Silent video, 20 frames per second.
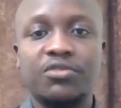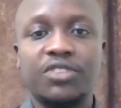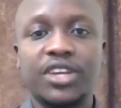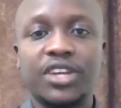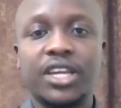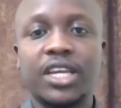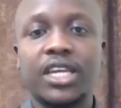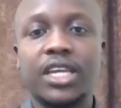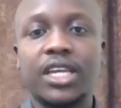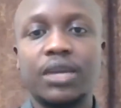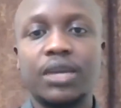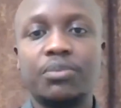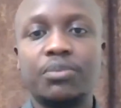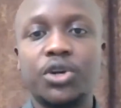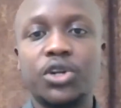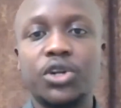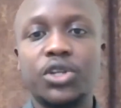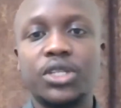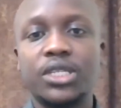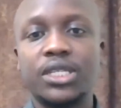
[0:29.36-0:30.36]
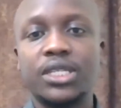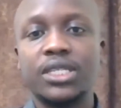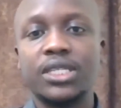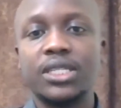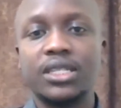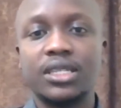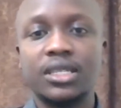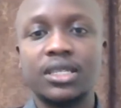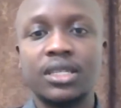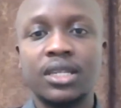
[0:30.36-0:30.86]
vehicular
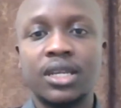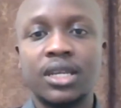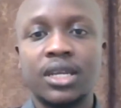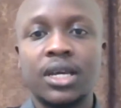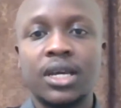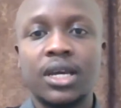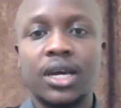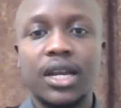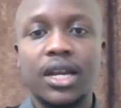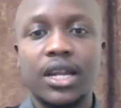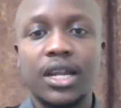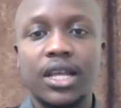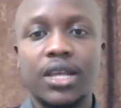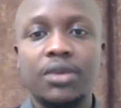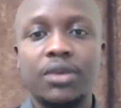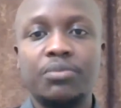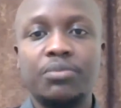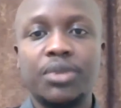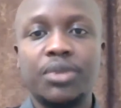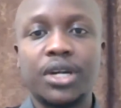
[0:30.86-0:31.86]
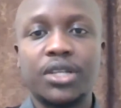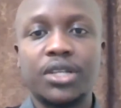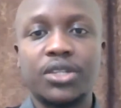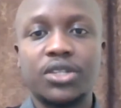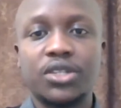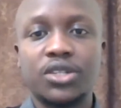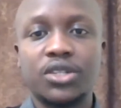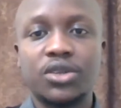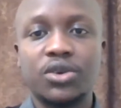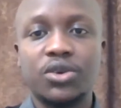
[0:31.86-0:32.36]
pollutants and
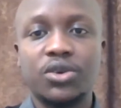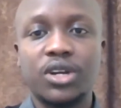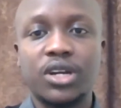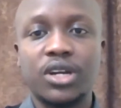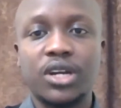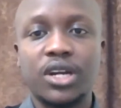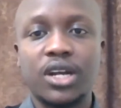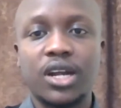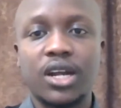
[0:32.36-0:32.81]
impacts on